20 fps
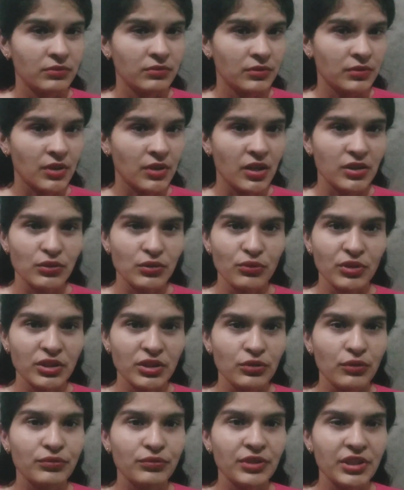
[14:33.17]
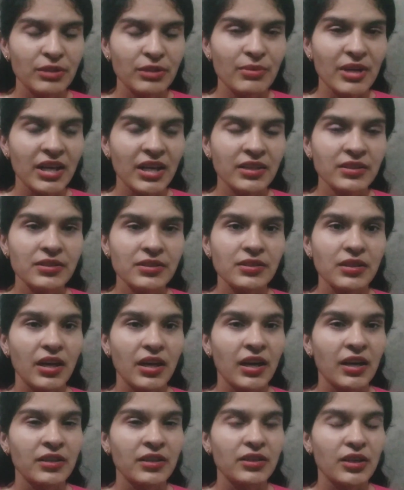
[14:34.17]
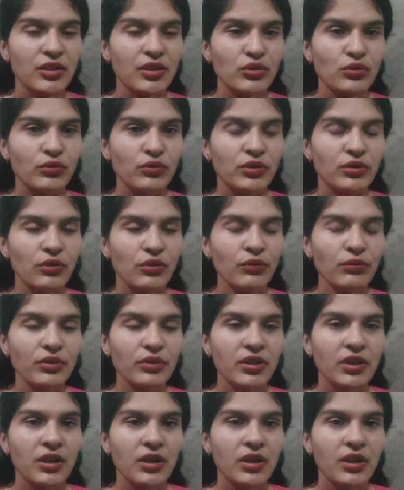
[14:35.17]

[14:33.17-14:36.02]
Task 1 is of 3 bands and task 2 is of